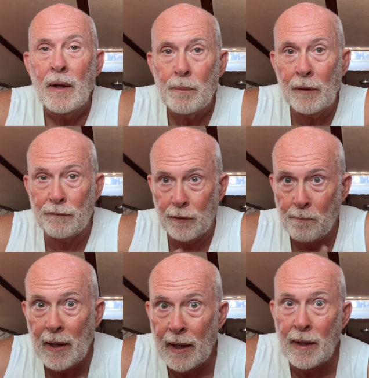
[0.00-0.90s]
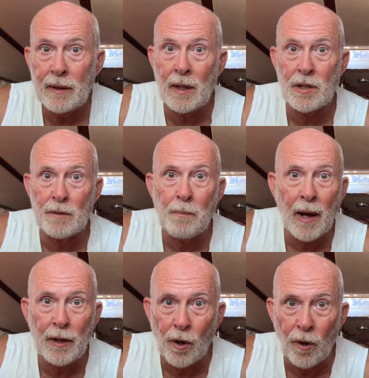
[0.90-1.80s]
But for me, this is
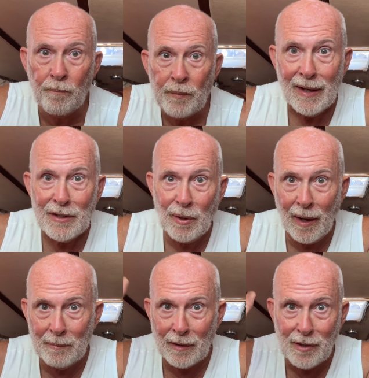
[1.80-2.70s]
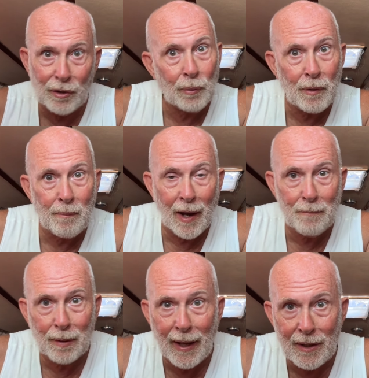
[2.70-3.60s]
my home, so I'm continuing with my
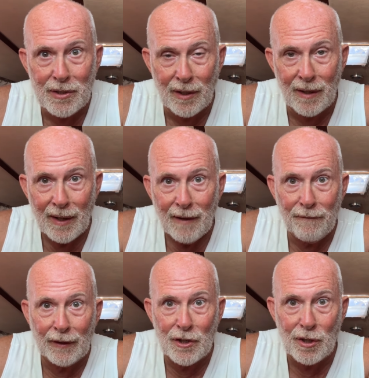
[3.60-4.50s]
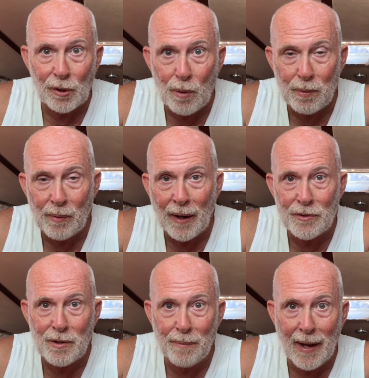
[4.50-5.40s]
plans to finish a loop around
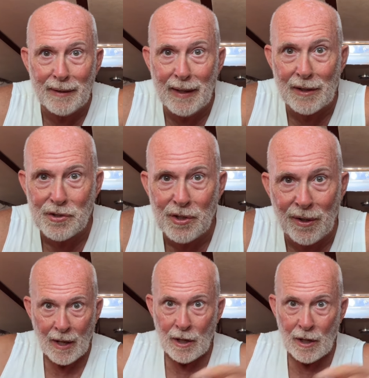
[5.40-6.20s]
Japan next year.